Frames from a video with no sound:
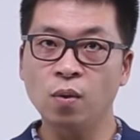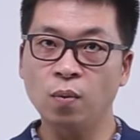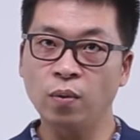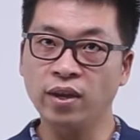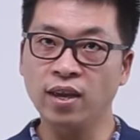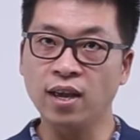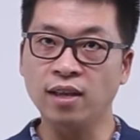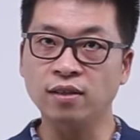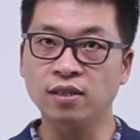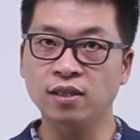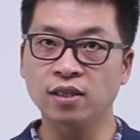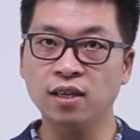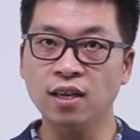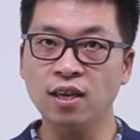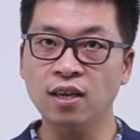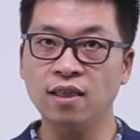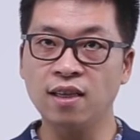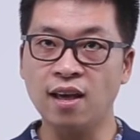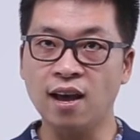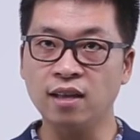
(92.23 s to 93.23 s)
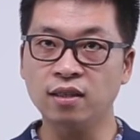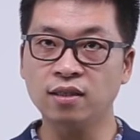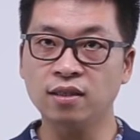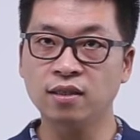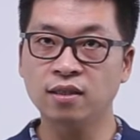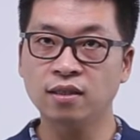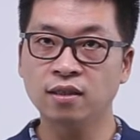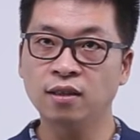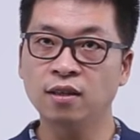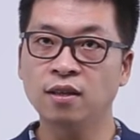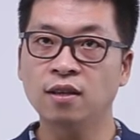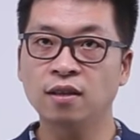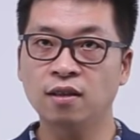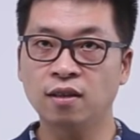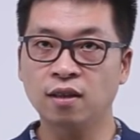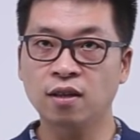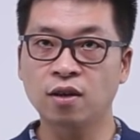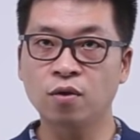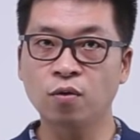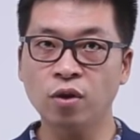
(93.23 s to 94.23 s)
we can say that
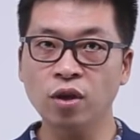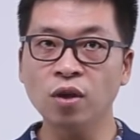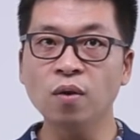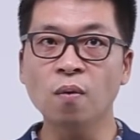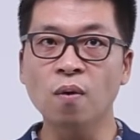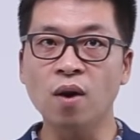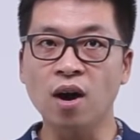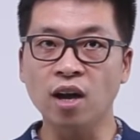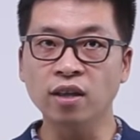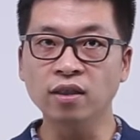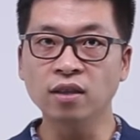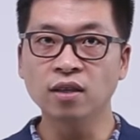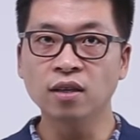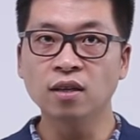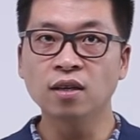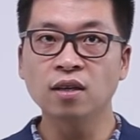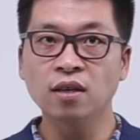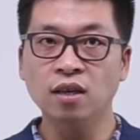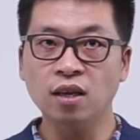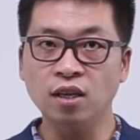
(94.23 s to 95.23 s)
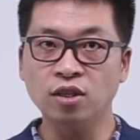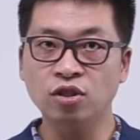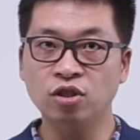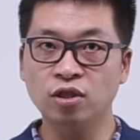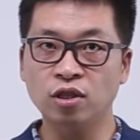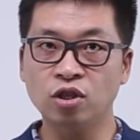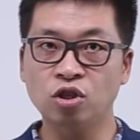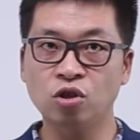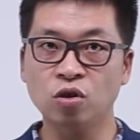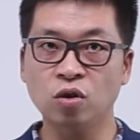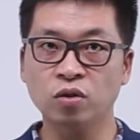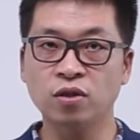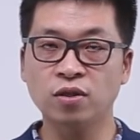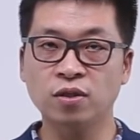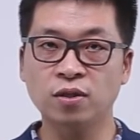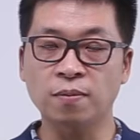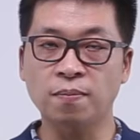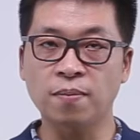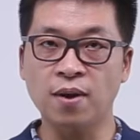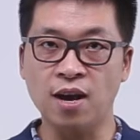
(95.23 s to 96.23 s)
the green one is the
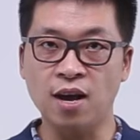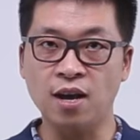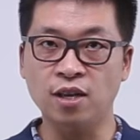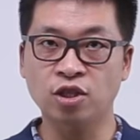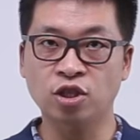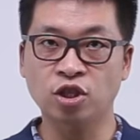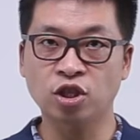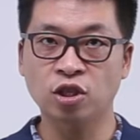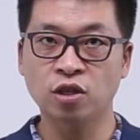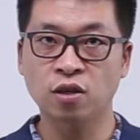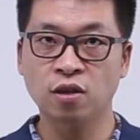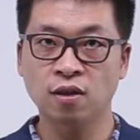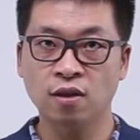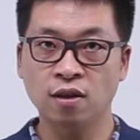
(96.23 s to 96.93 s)
shortest path.